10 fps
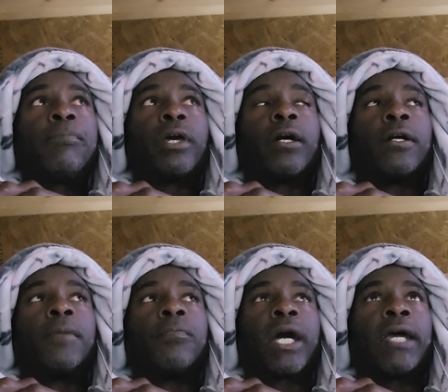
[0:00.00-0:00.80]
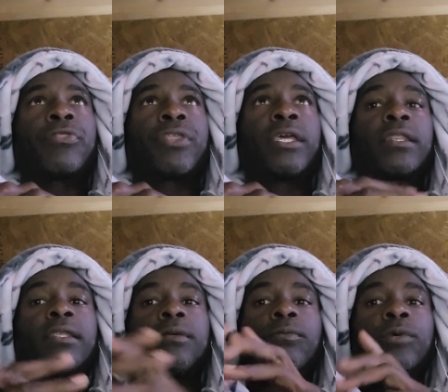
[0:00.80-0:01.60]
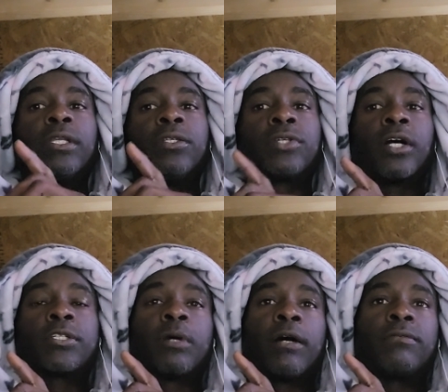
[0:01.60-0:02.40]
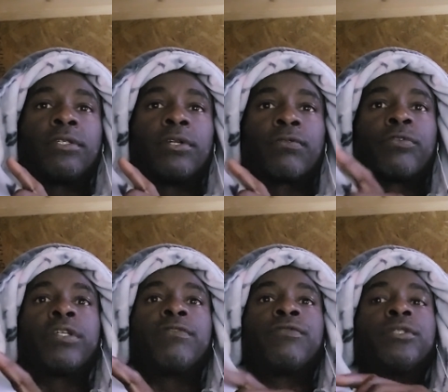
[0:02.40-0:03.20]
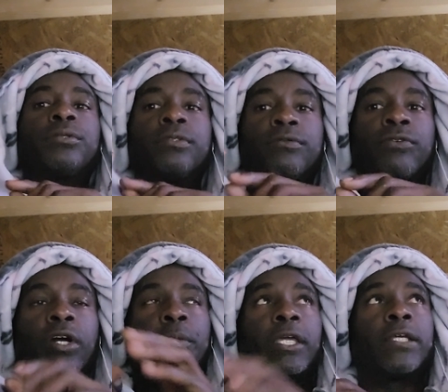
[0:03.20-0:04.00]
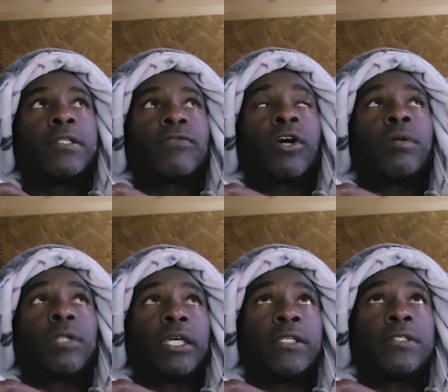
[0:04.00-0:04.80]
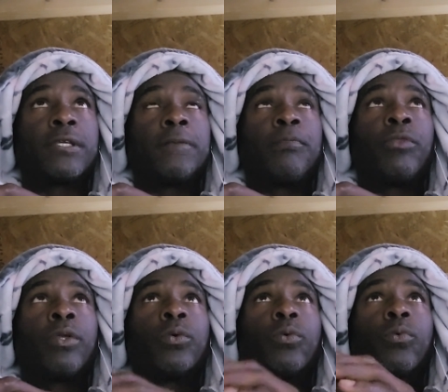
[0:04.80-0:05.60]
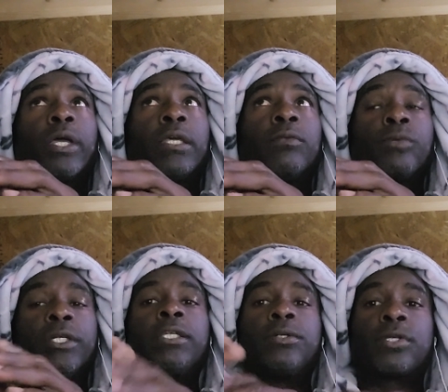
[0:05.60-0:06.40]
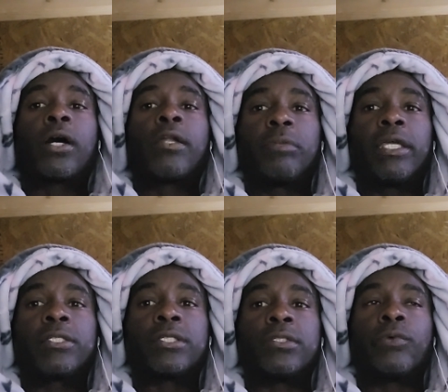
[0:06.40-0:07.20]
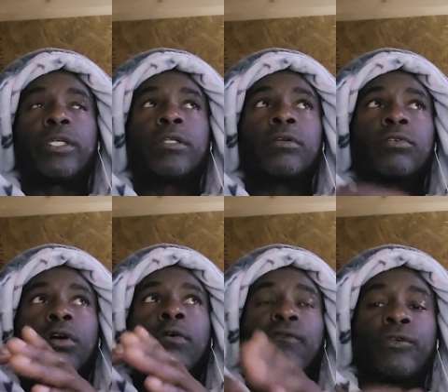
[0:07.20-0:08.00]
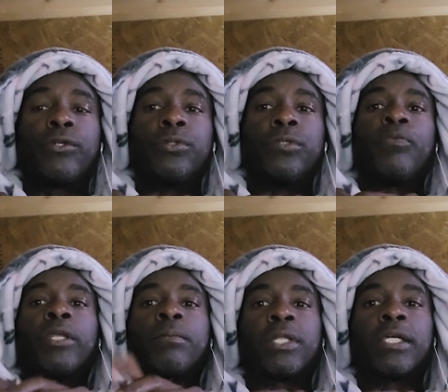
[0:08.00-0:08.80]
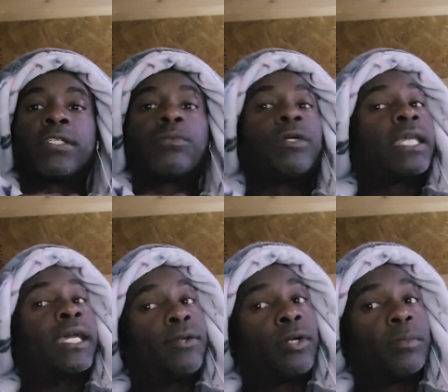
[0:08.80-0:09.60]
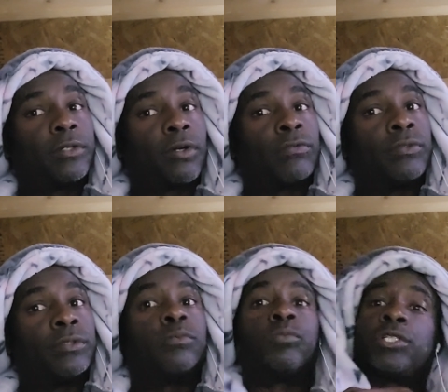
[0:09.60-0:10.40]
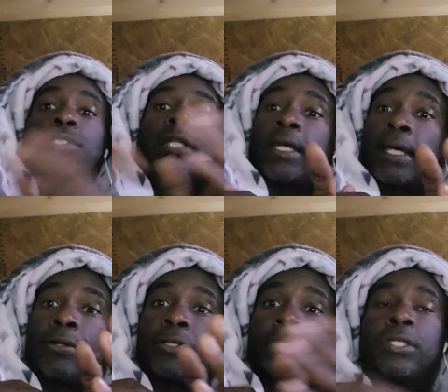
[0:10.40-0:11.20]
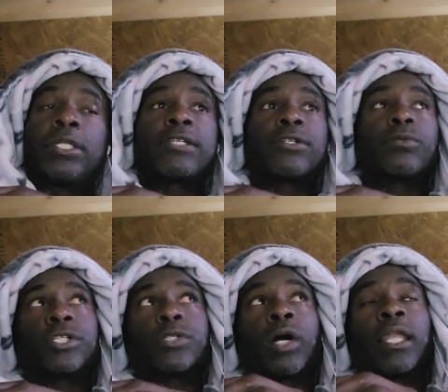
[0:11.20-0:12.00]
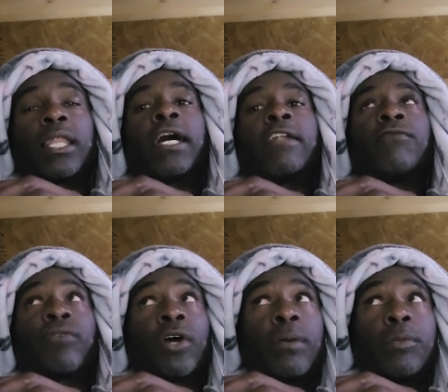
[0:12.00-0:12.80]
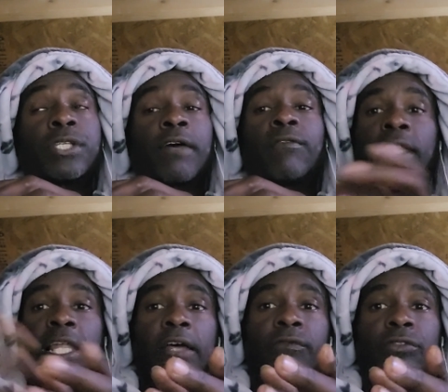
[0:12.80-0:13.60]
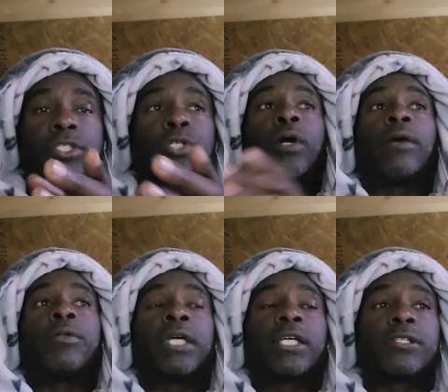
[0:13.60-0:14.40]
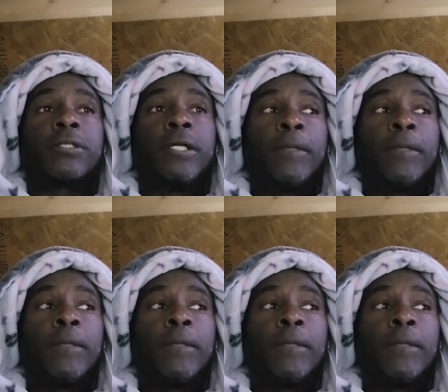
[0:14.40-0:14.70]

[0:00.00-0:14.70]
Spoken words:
I think that and you talked about, free food and farmlands. When we use automation, we can grow food in places we can't normally grow food, which is like out here in the desert, which is why a lot of farmers have left the Chihuahuan Desert